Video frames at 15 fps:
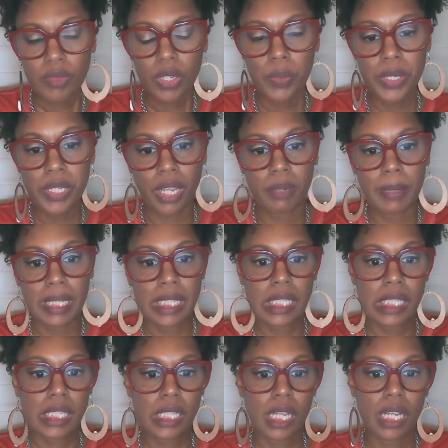We're talking about
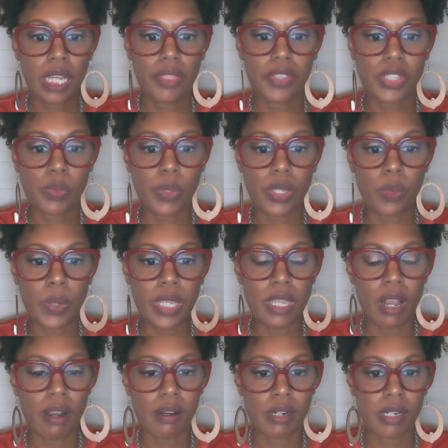this week. We
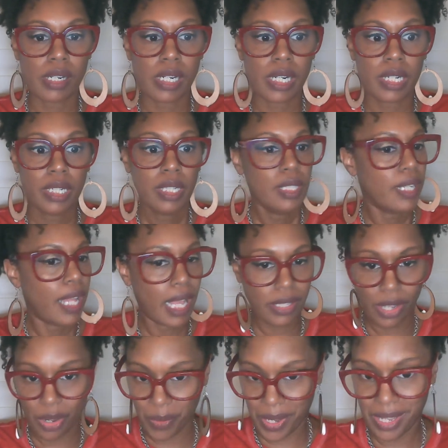are, as
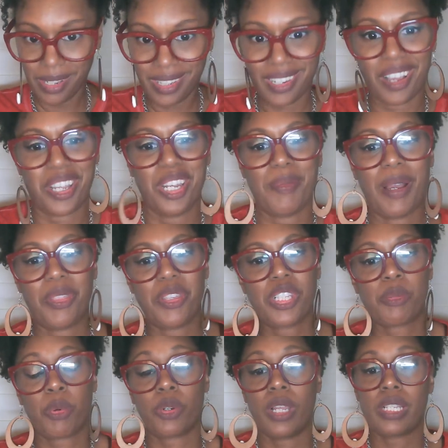always, talking about this
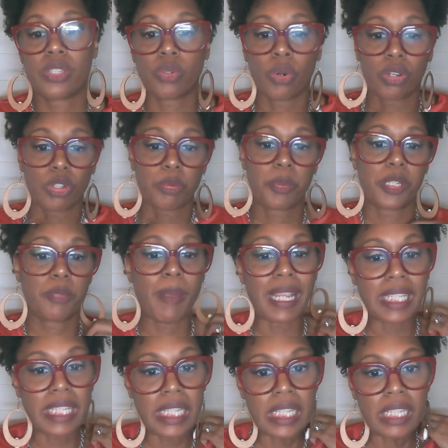historical
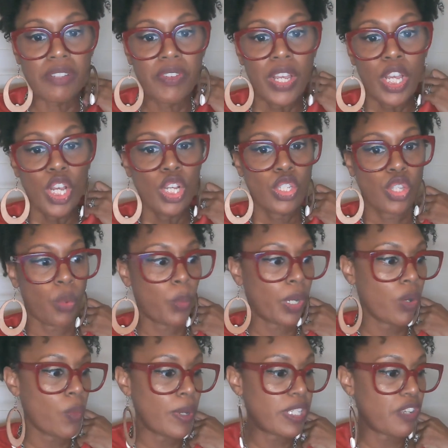perspective. So we're
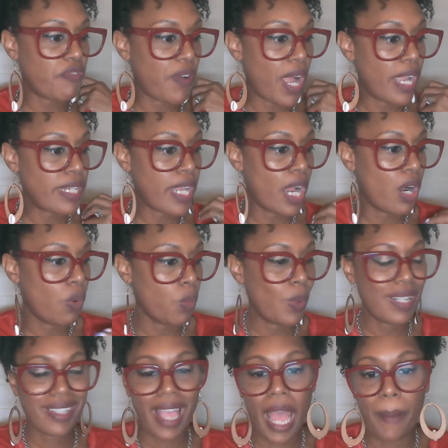going to find out
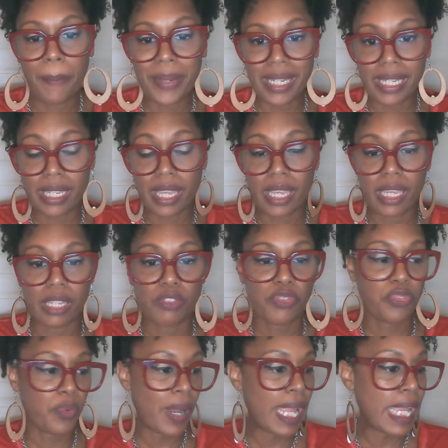what's happening in
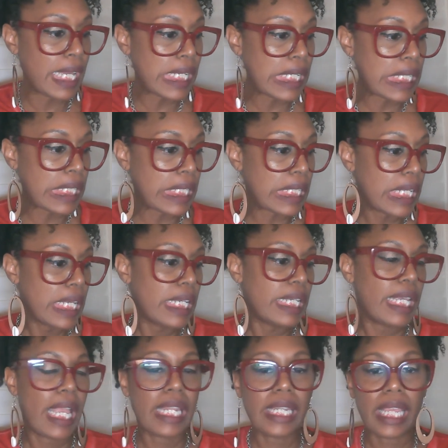France
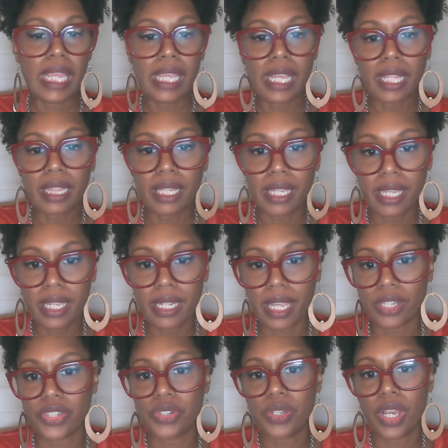and England.
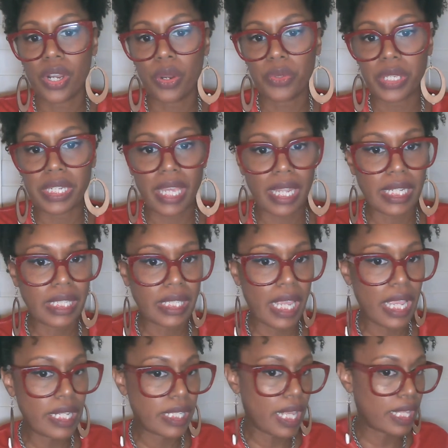As you know, the United
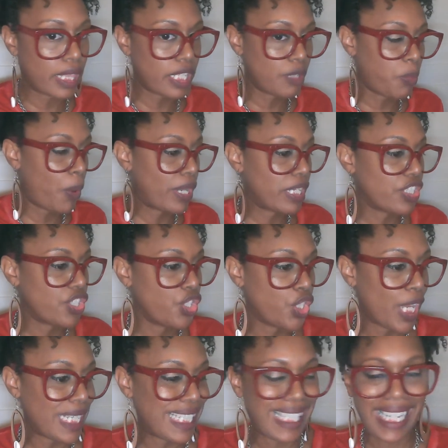States at this point has
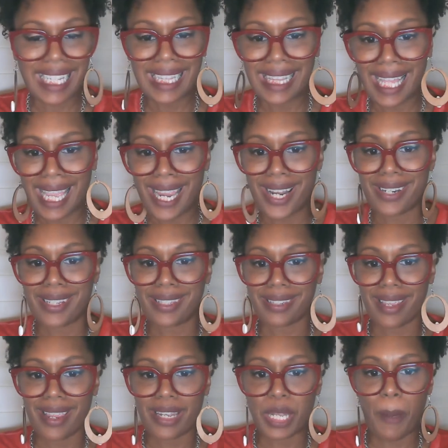just declared its
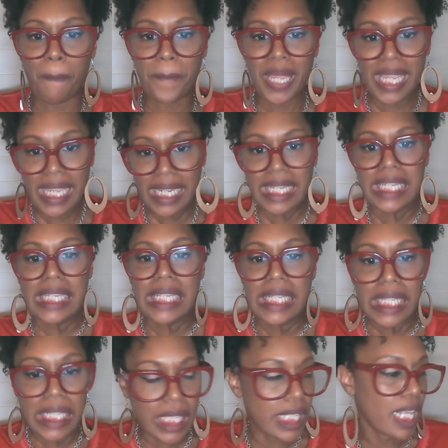
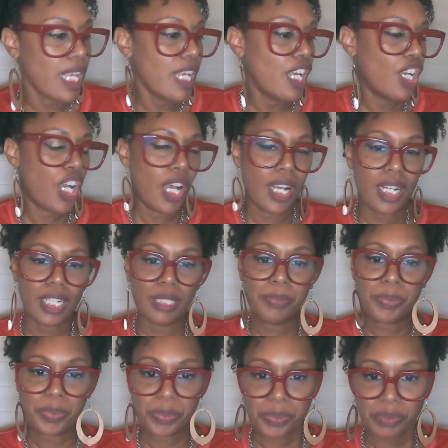independence.
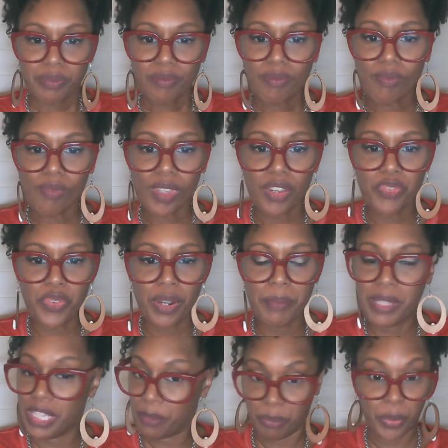From
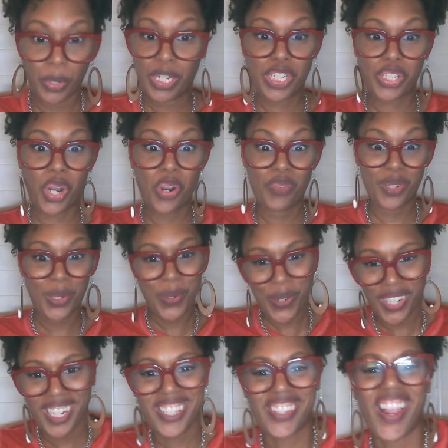the British
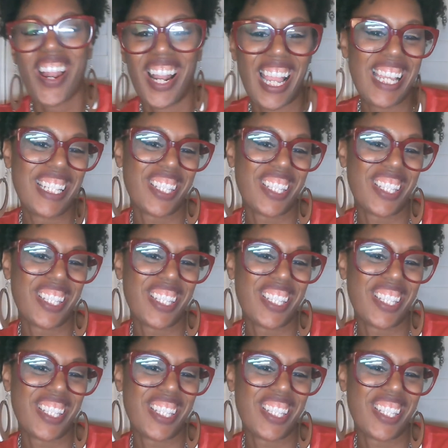overlords, right?